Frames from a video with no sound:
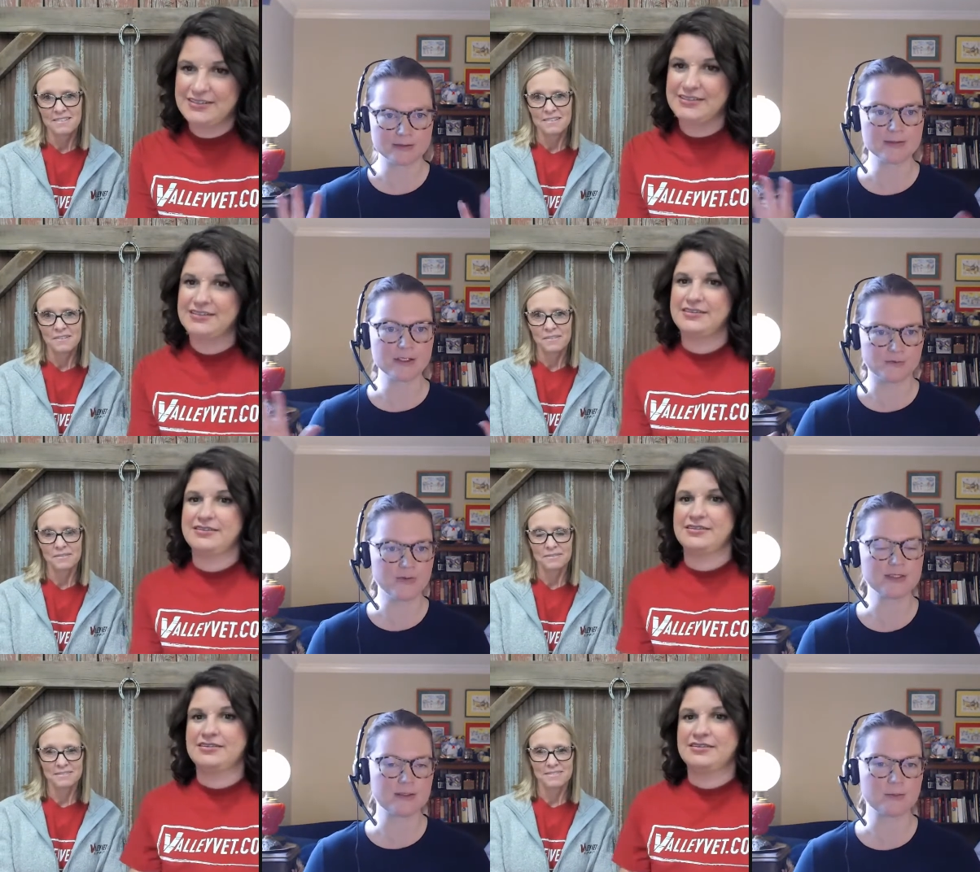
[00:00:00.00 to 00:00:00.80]
Speaker 1: you know
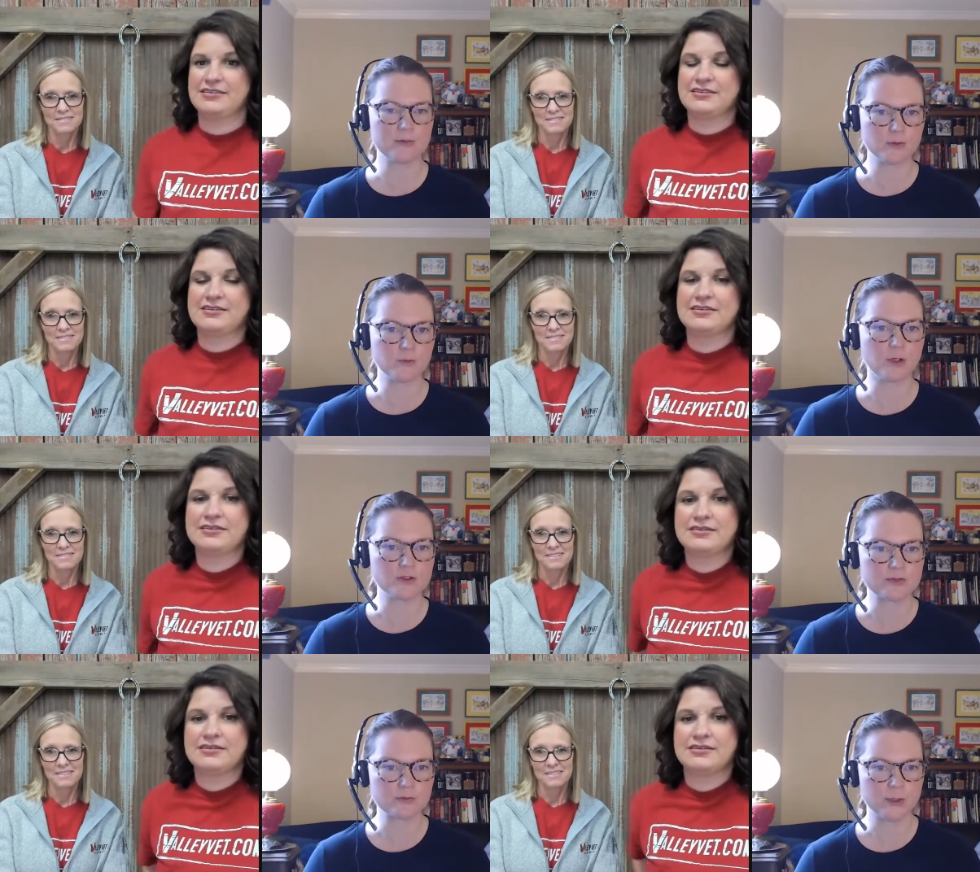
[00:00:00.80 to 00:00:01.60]
fits the, the
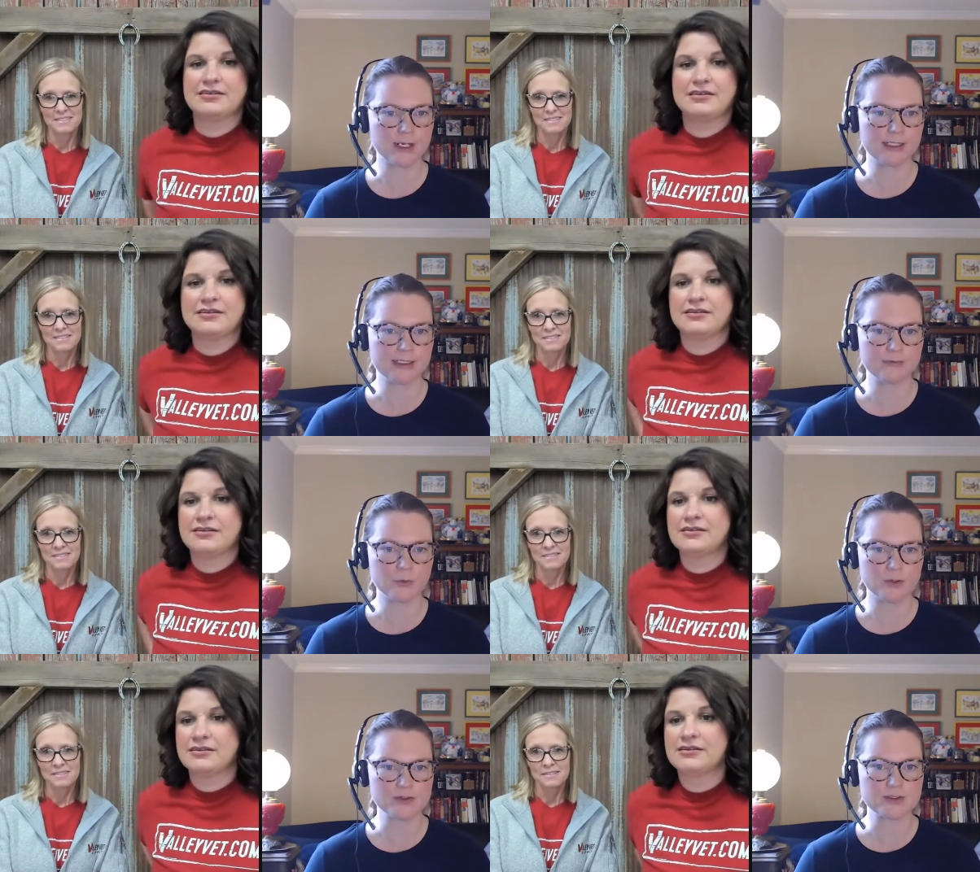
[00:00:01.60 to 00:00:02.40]
largest variety of
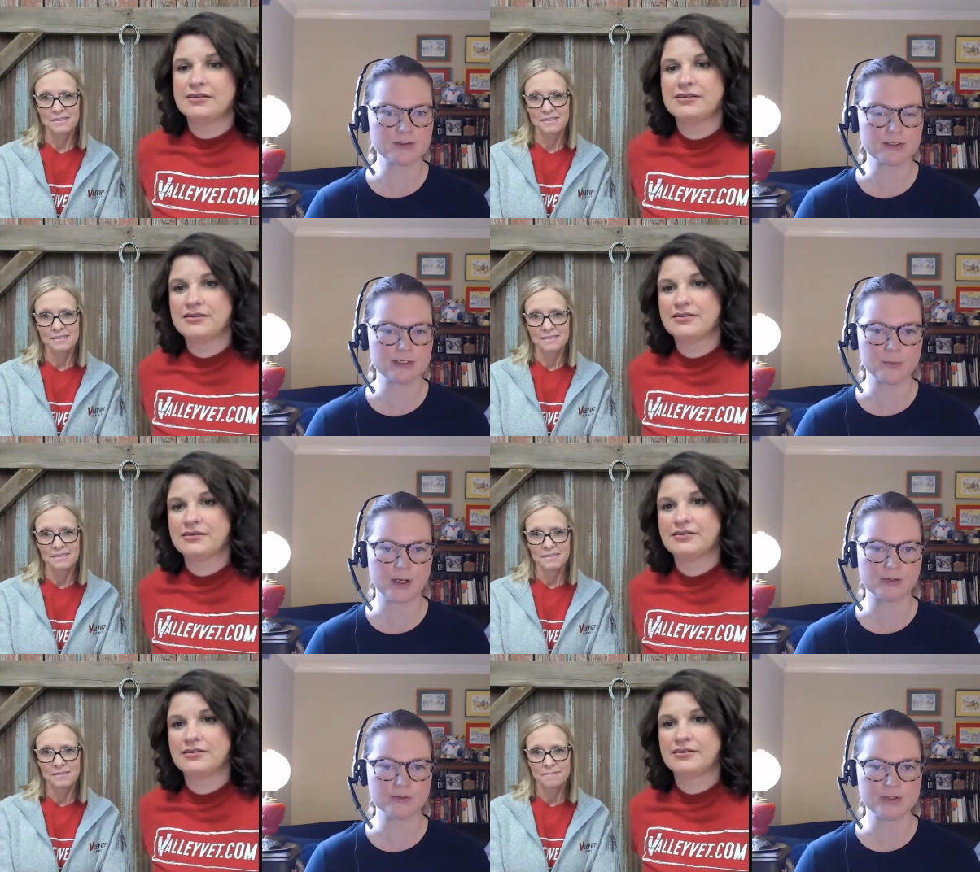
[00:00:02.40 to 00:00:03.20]
horses as
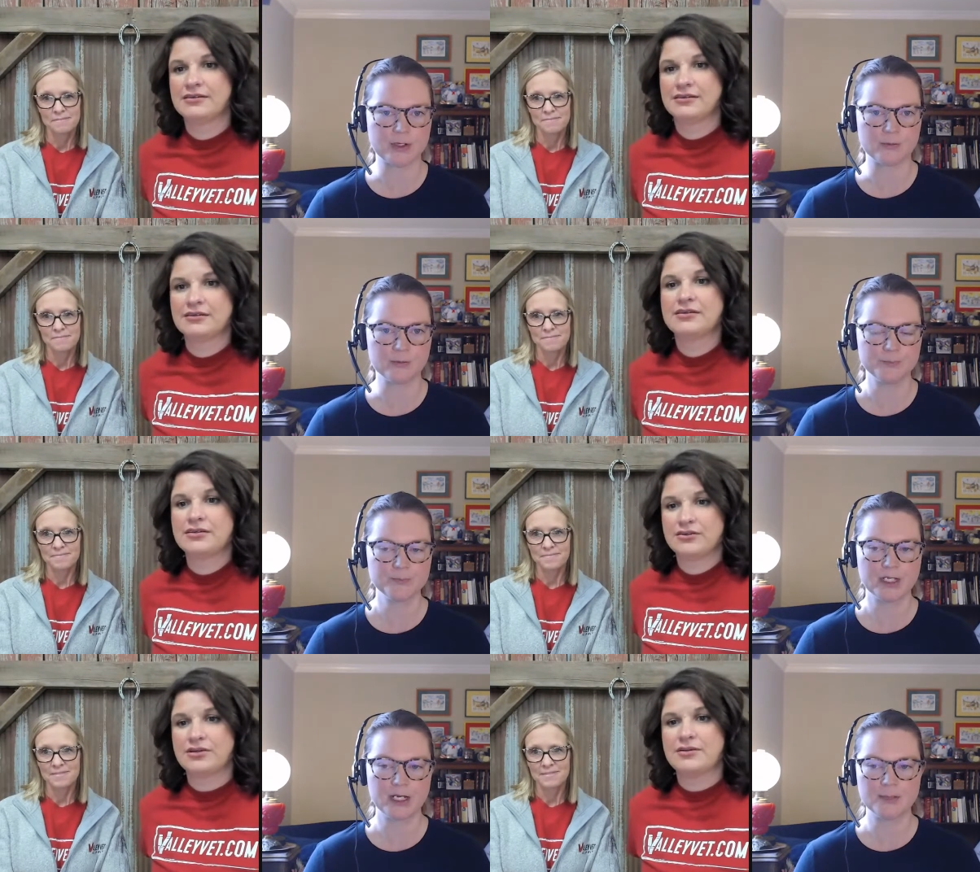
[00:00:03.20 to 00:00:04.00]
well so
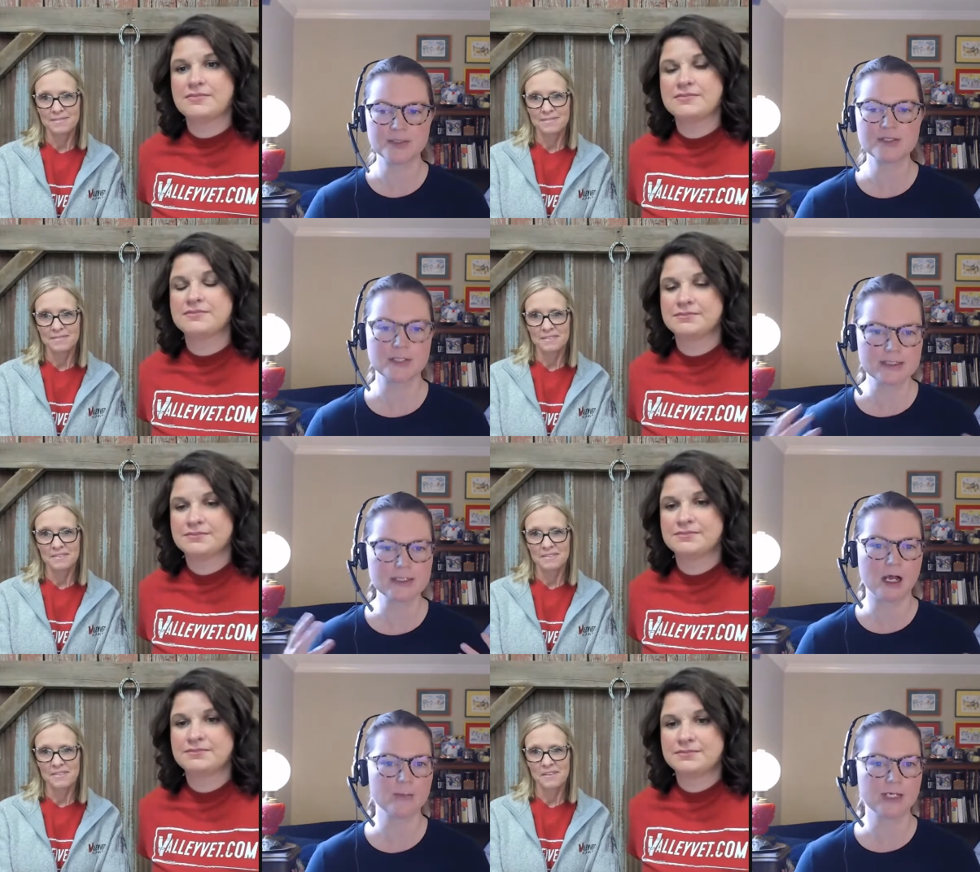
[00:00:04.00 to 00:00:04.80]
um, it's it's
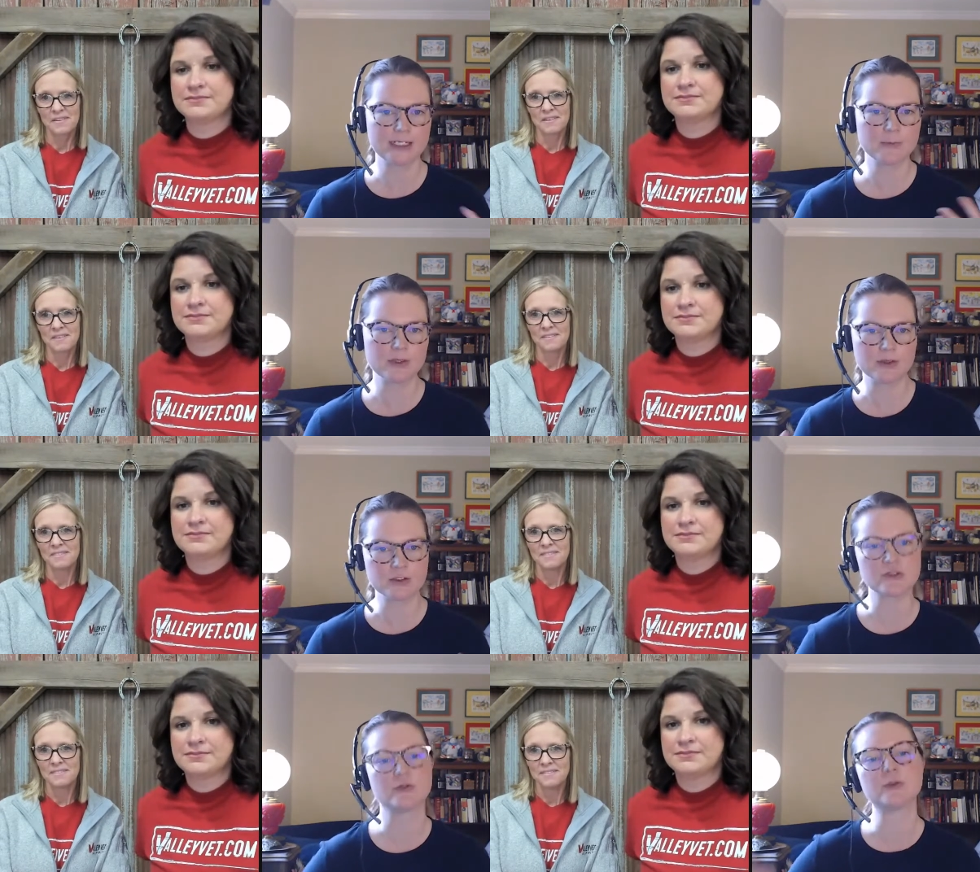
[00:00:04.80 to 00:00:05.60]
accommodating within the
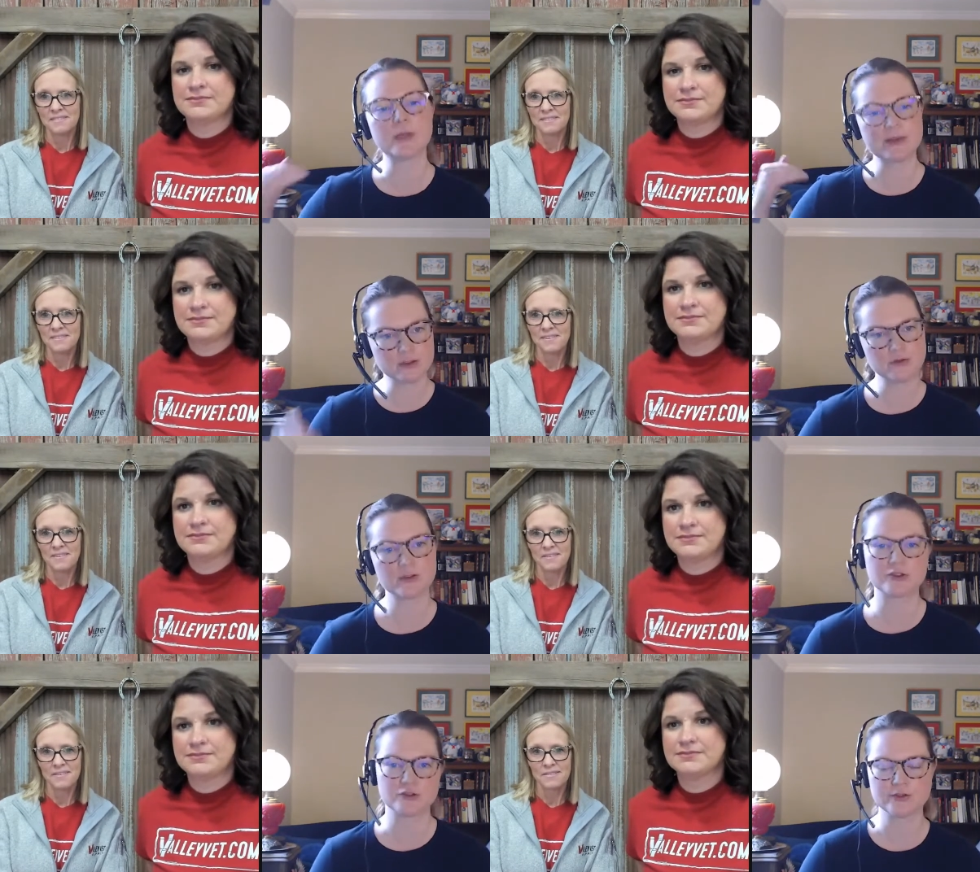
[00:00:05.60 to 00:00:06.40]
shoulder with the
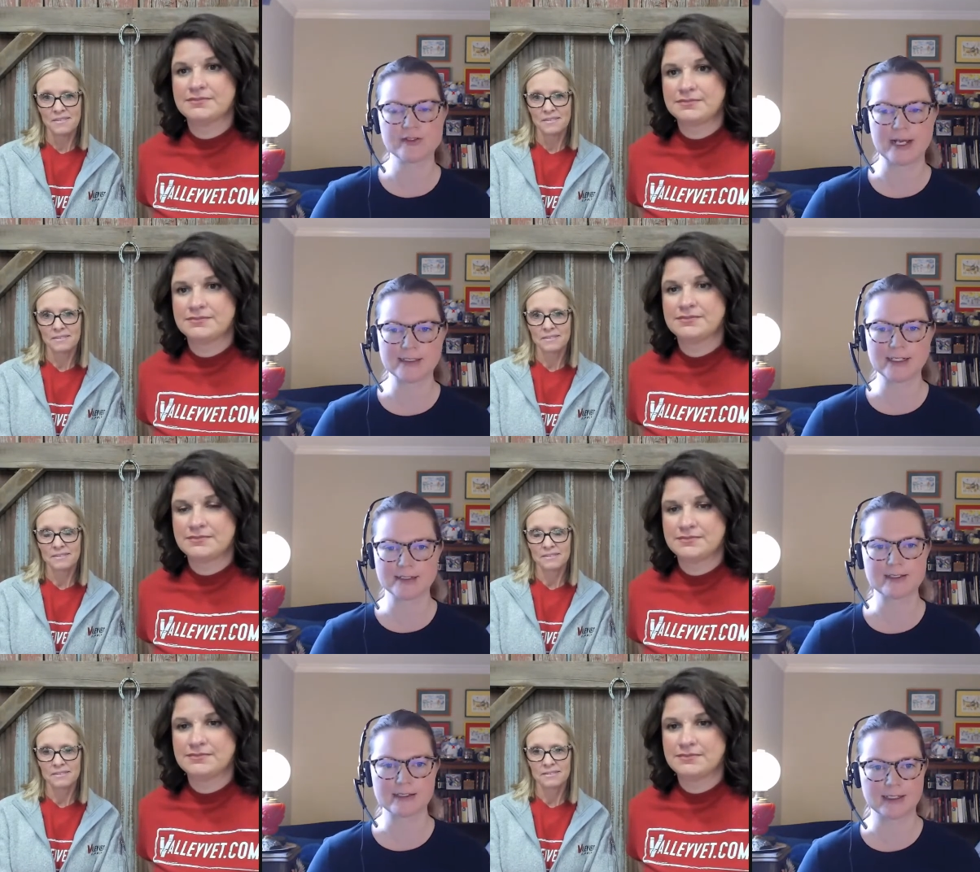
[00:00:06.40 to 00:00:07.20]
traditional side
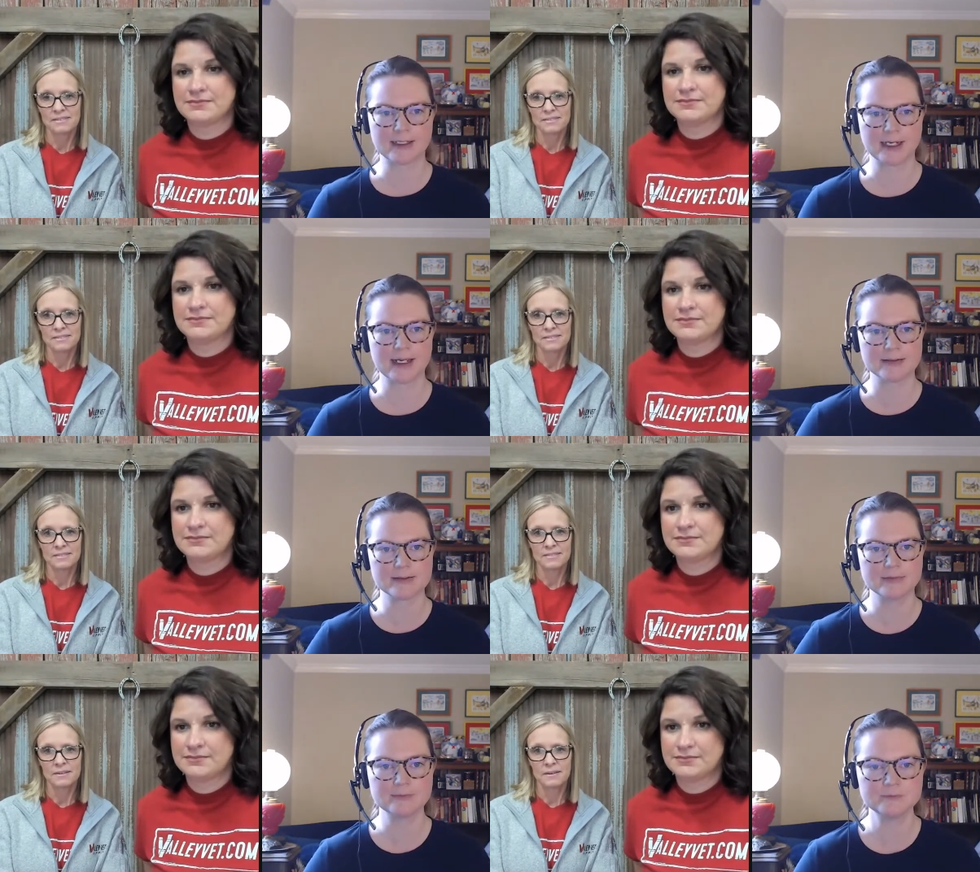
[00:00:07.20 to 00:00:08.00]
gusset that it
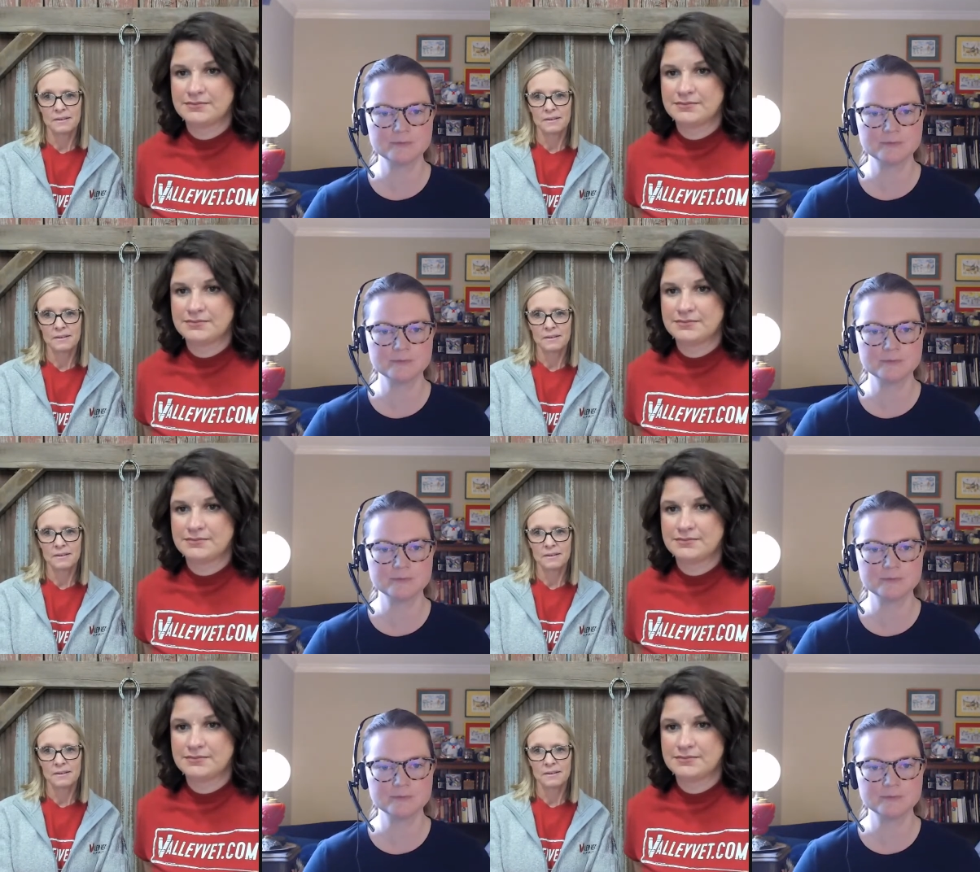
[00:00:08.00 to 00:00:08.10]
has